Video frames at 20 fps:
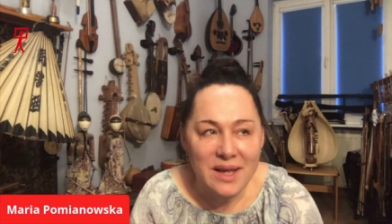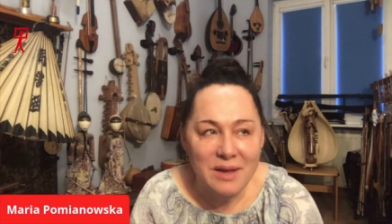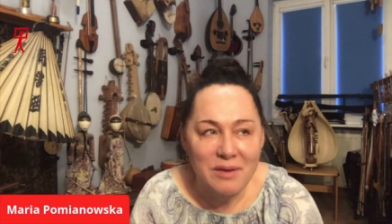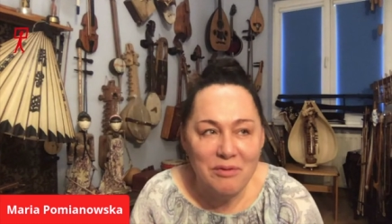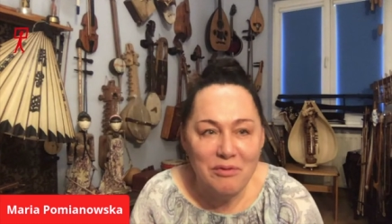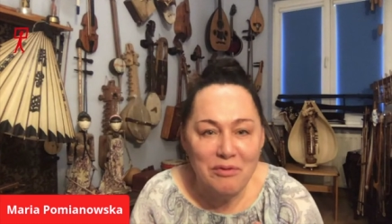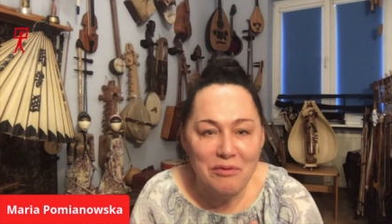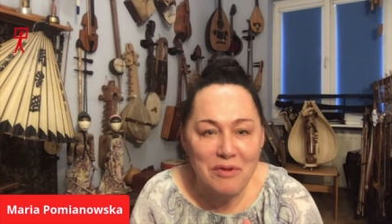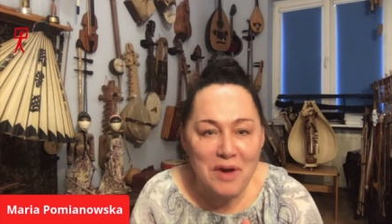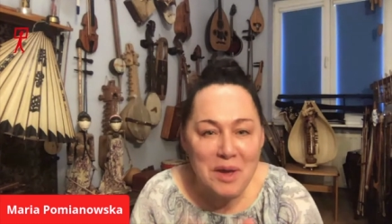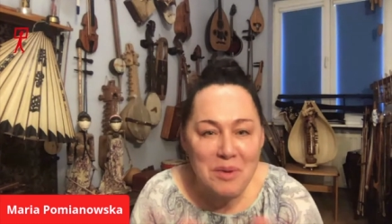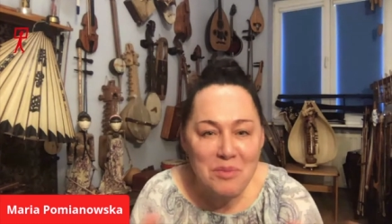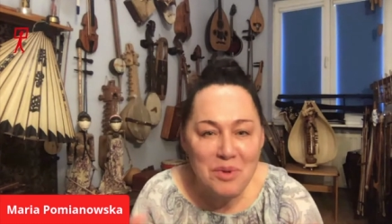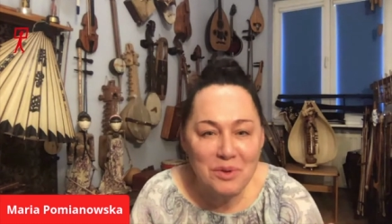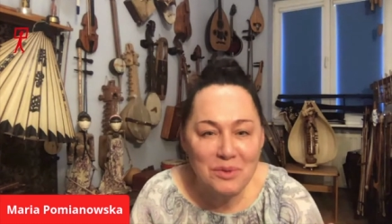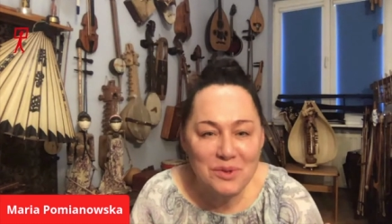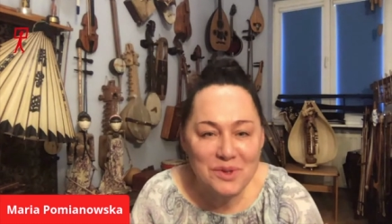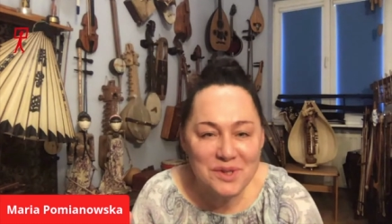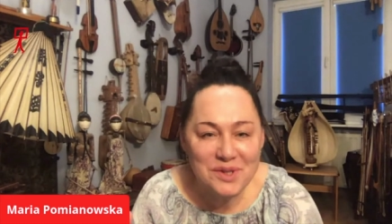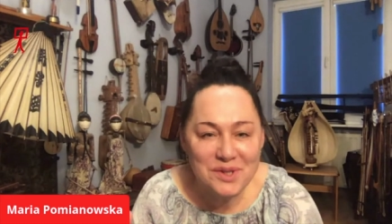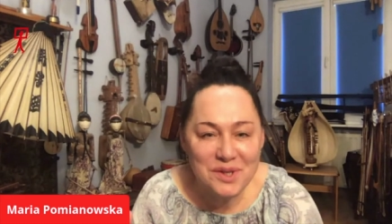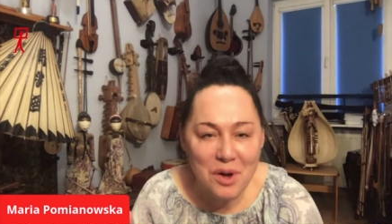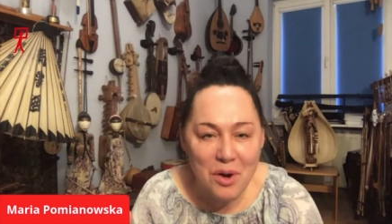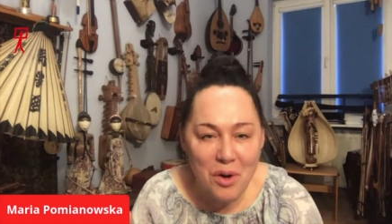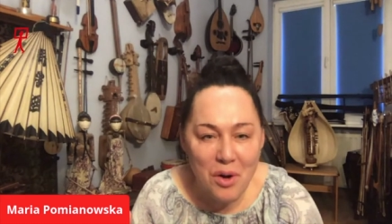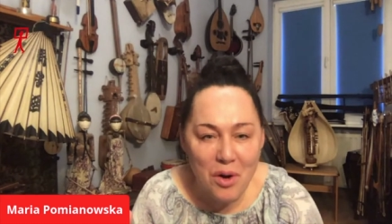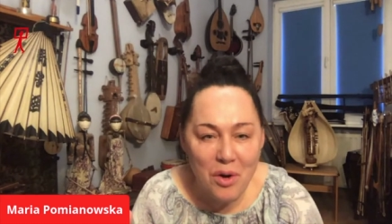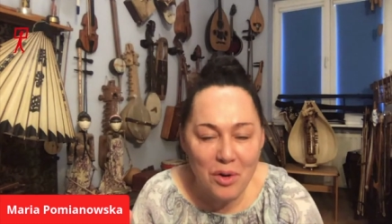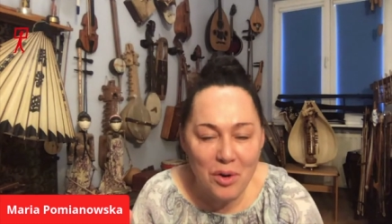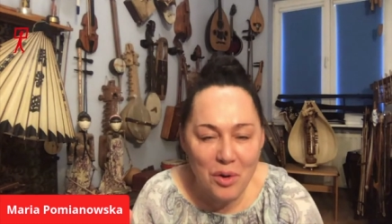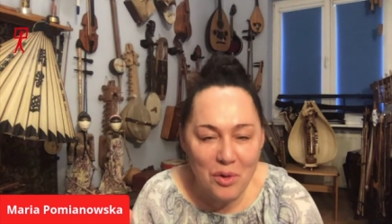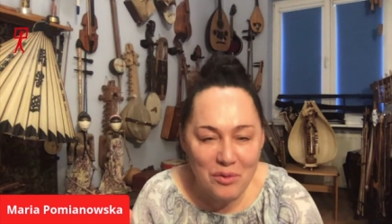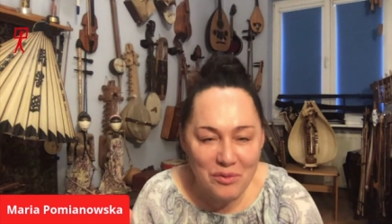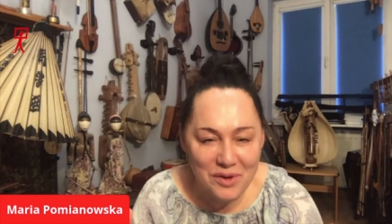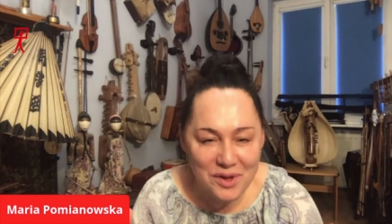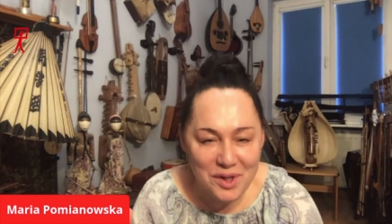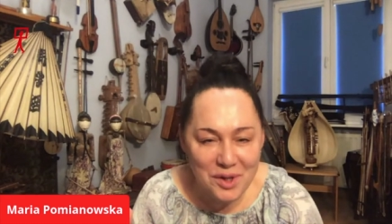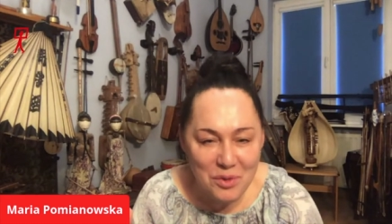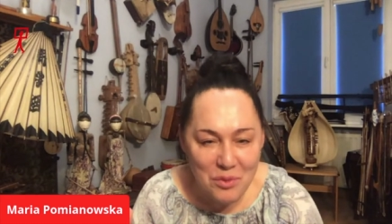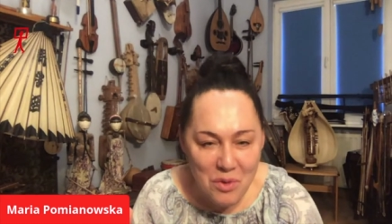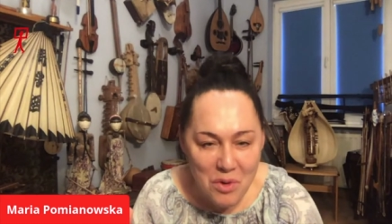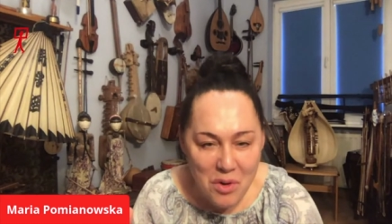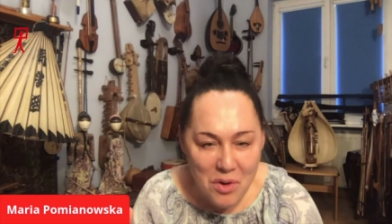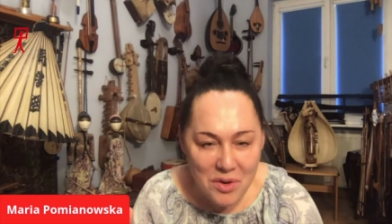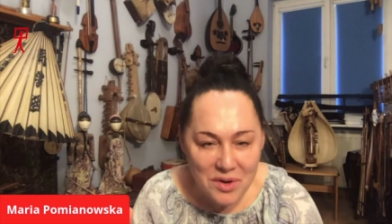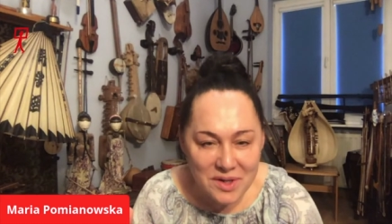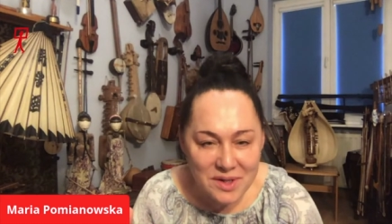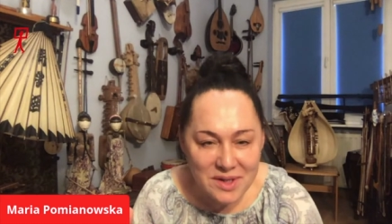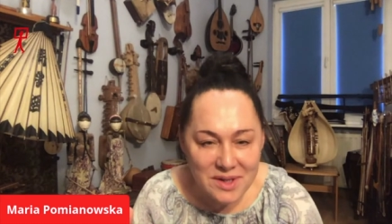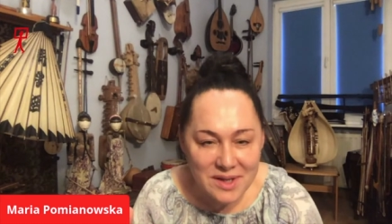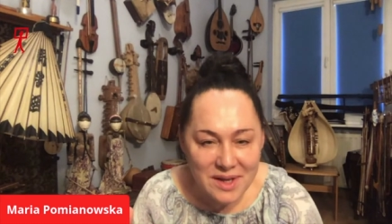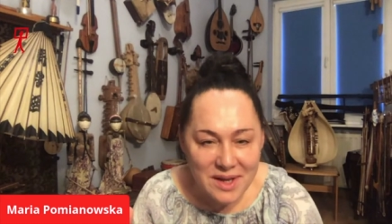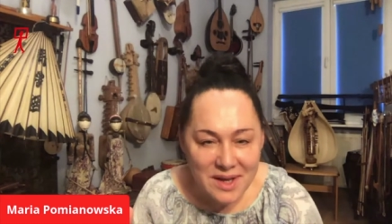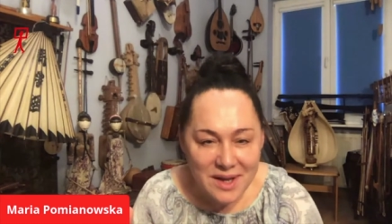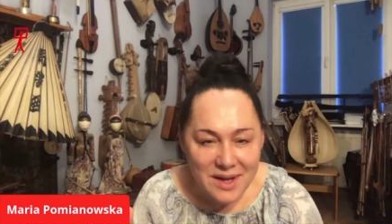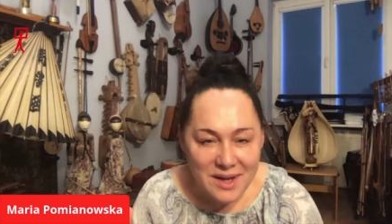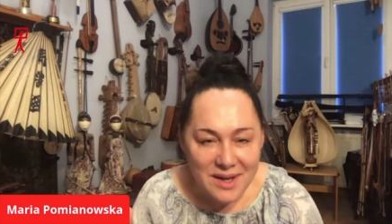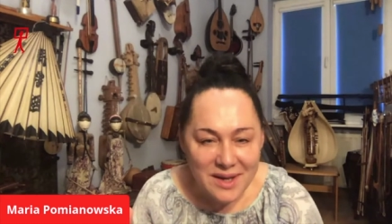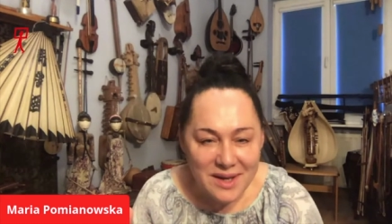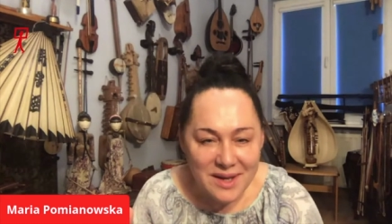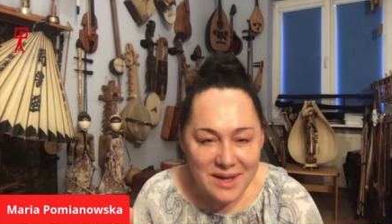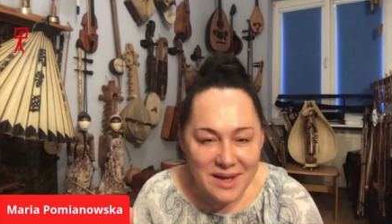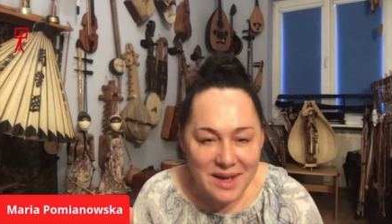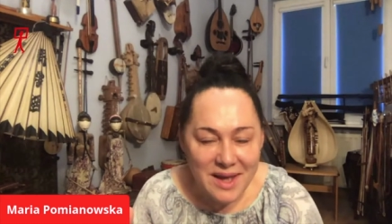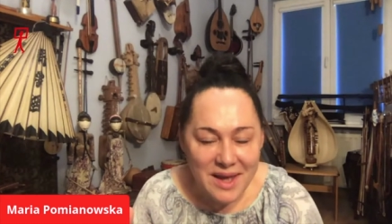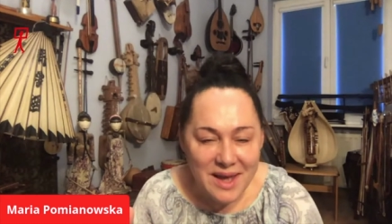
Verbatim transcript: Famous all over the world uh,